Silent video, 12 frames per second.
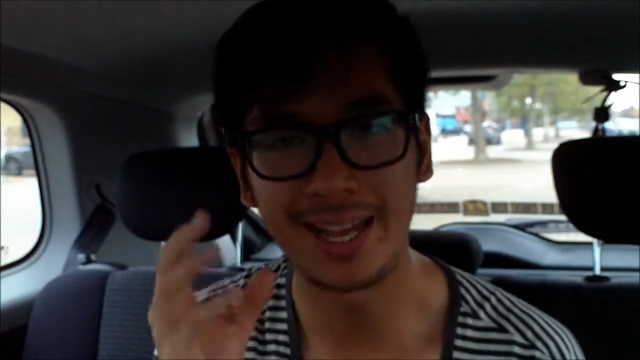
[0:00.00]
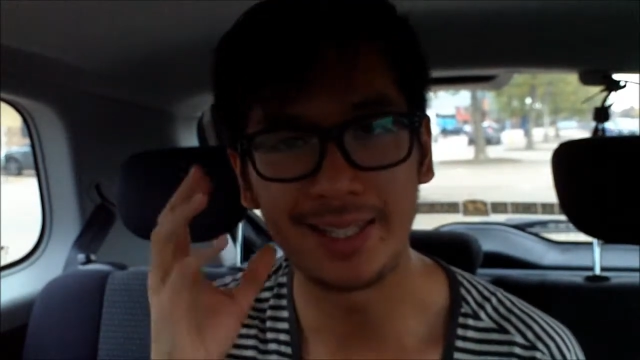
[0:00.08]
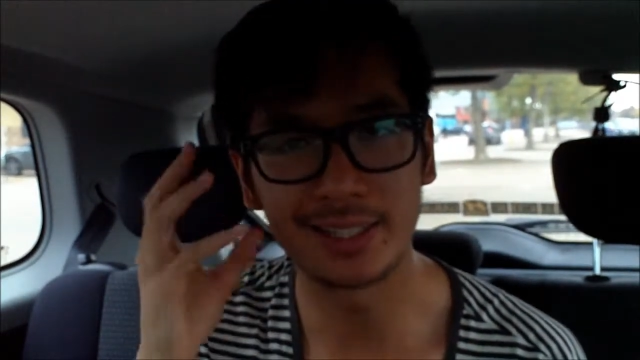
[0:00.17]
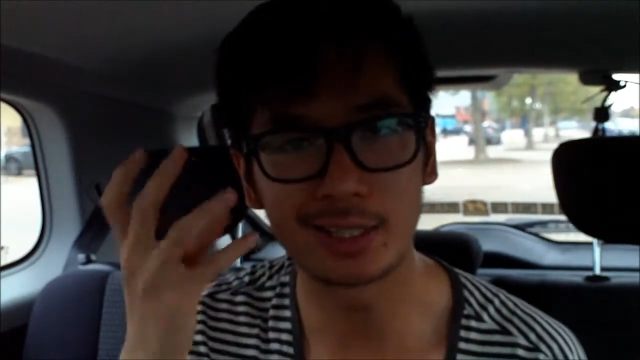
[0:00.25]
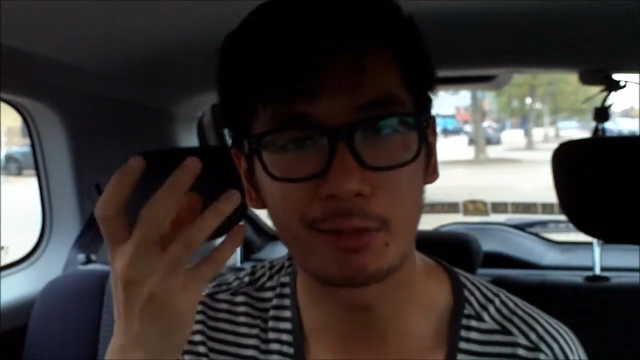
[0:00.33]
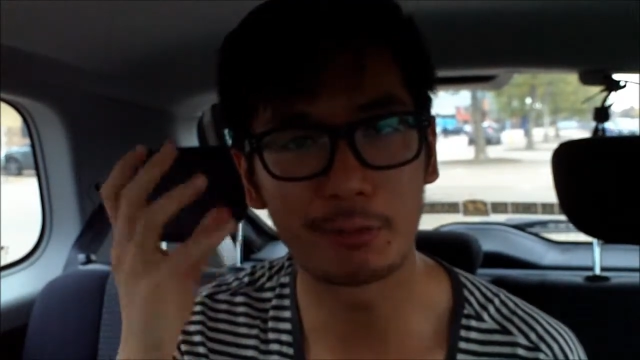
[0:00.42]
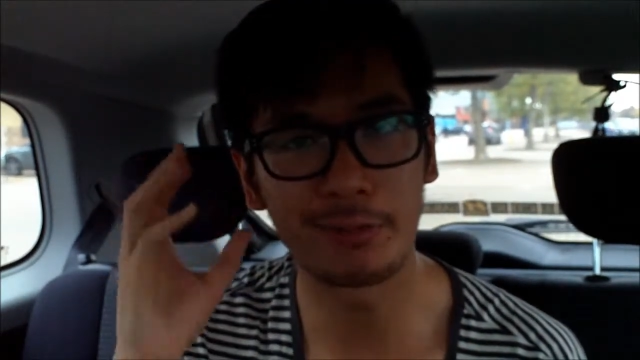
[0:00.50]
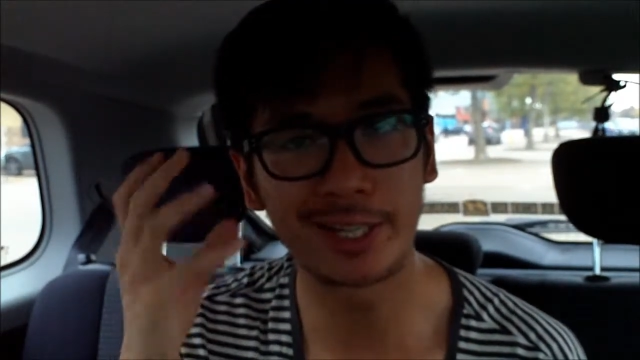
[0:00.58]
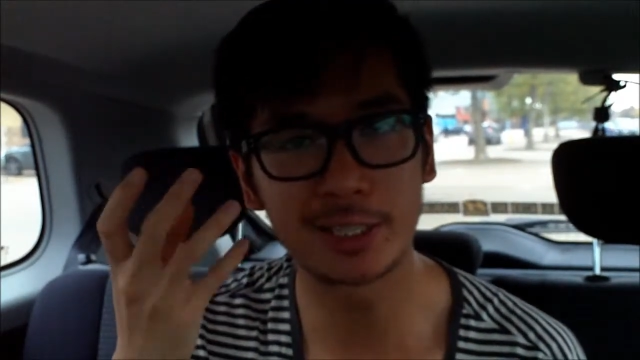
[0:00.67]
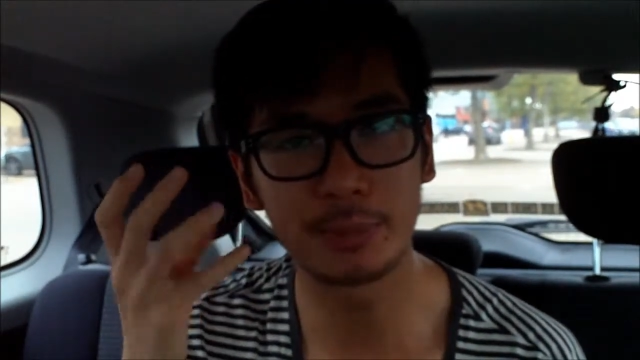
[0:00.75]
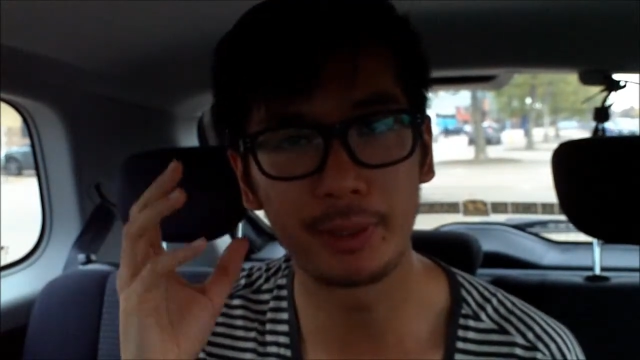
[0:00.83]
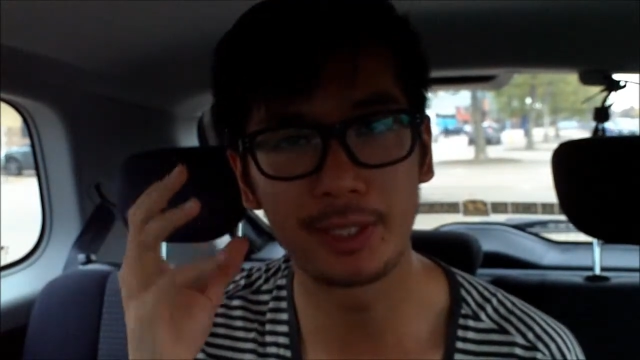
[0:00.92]
and it's that
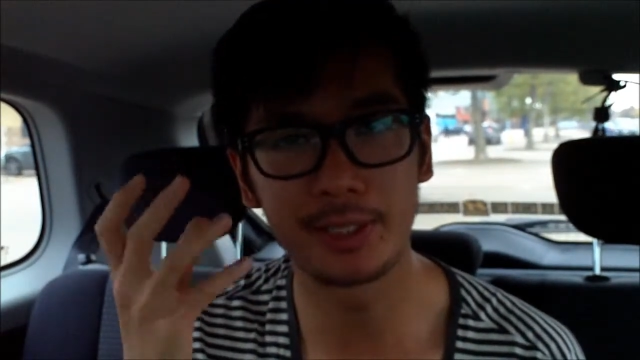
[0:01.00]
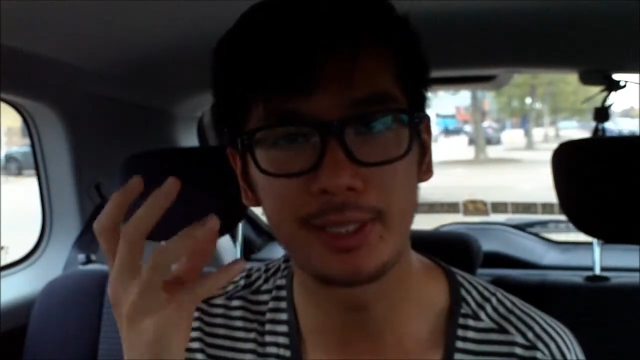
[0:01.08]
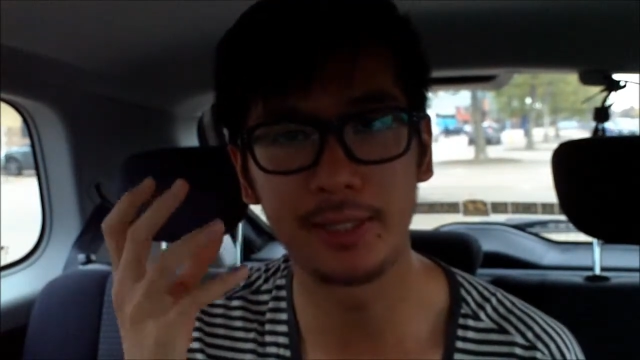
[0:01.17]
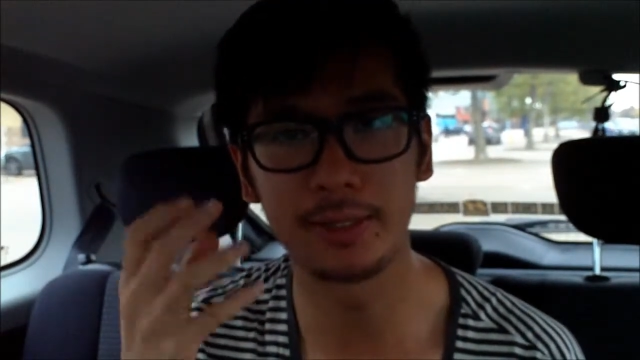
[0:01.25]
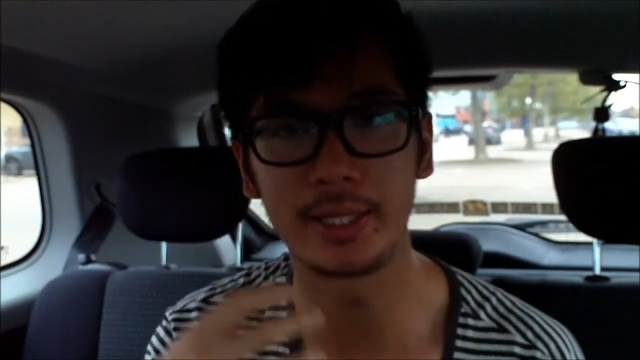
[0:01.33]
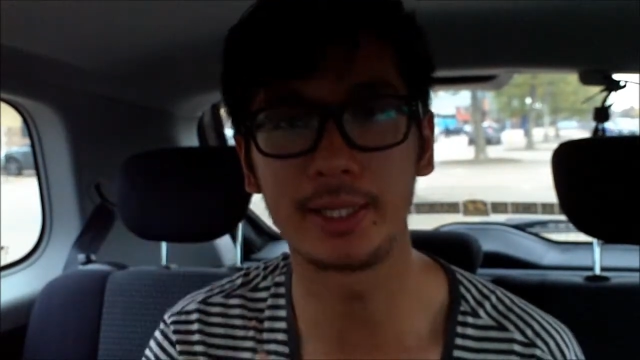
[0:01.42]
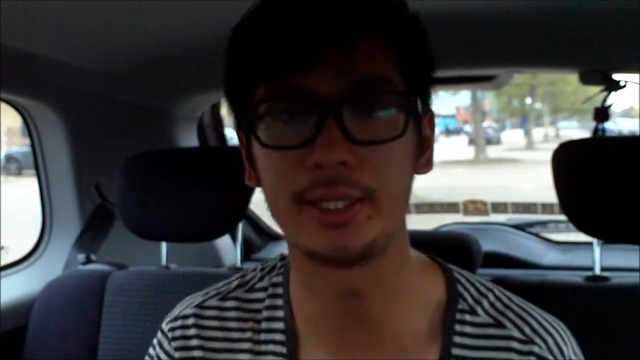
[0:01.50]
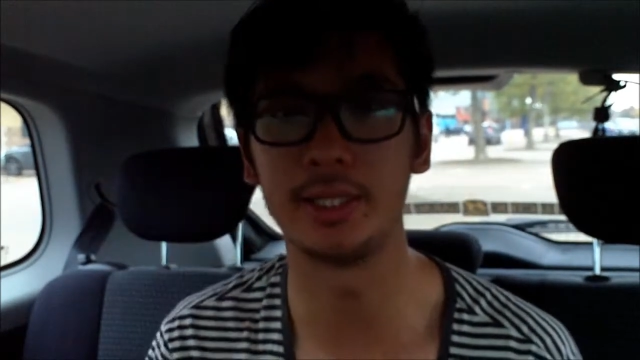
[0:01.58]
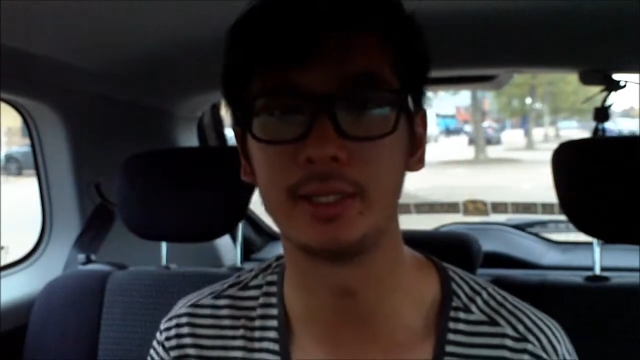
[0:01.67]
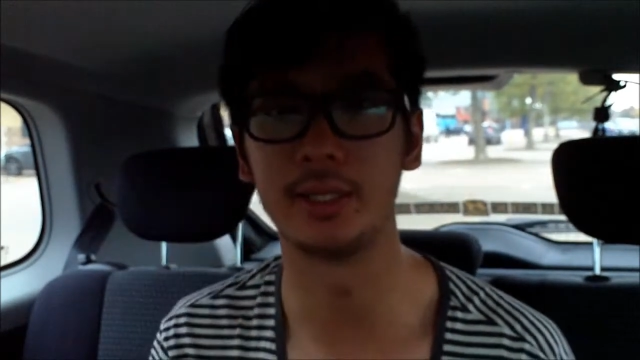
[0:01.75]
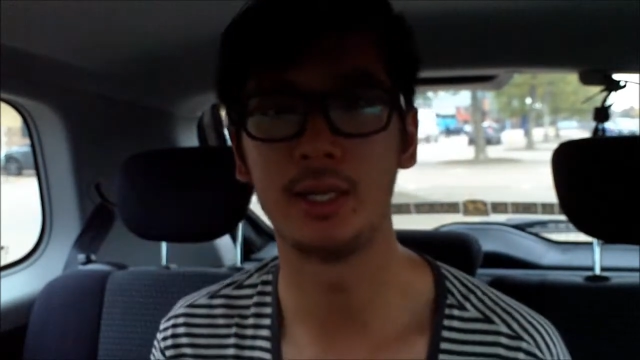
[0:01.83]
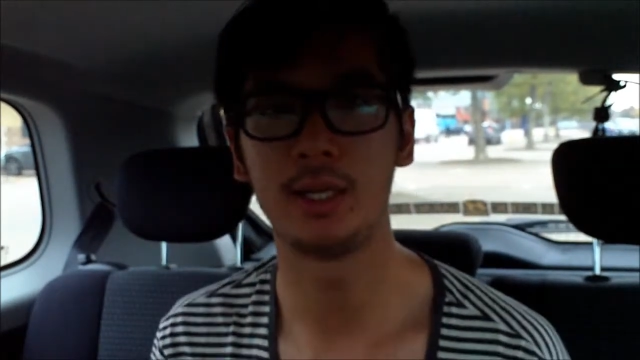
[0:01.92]
flexibility in
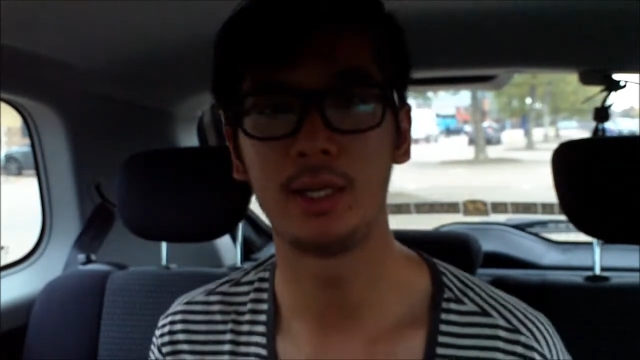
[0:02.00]
thinking